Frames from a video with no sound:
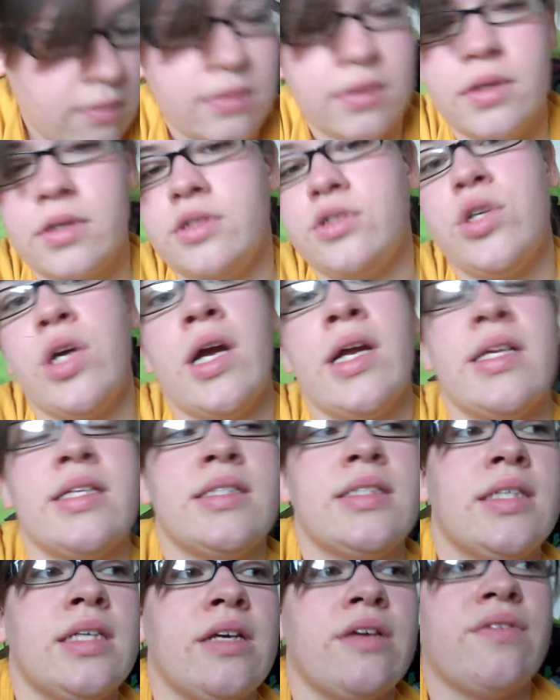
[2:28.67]
I'm going to try
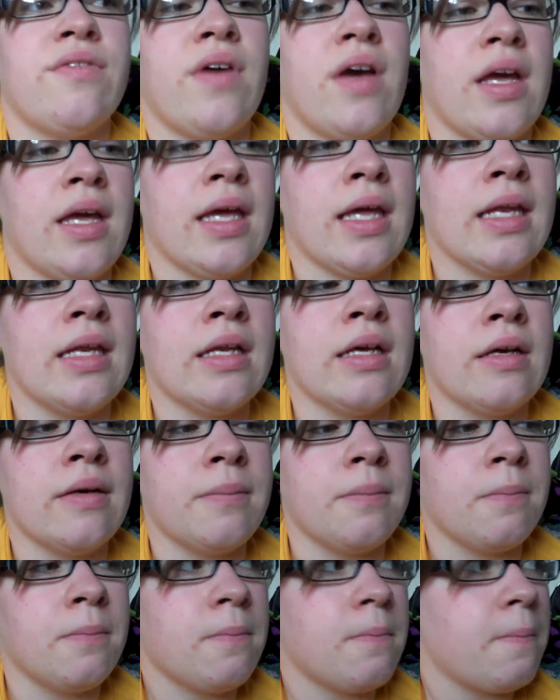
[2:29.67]
to see if I can
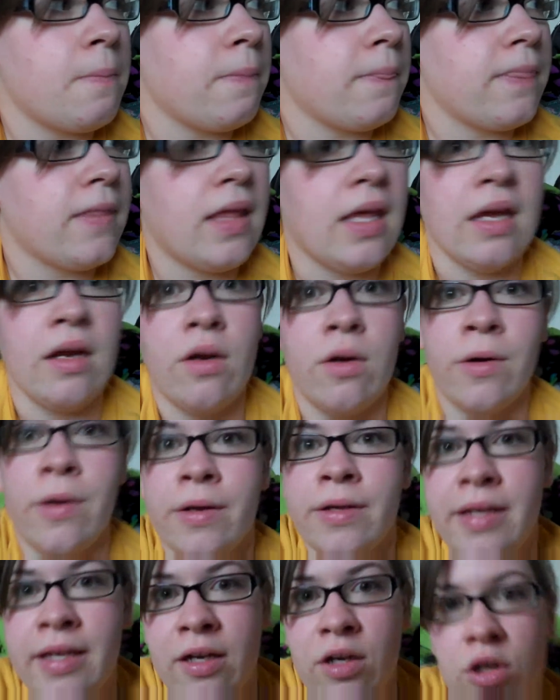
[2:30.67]
um, get
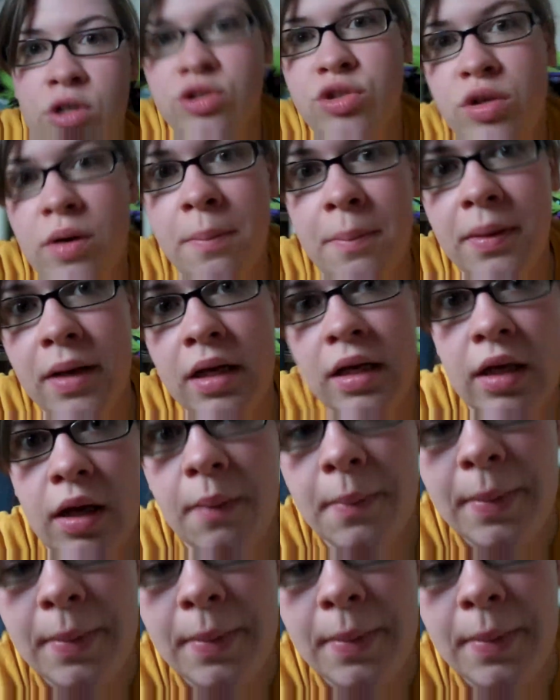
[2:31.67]
her to get her trumpet and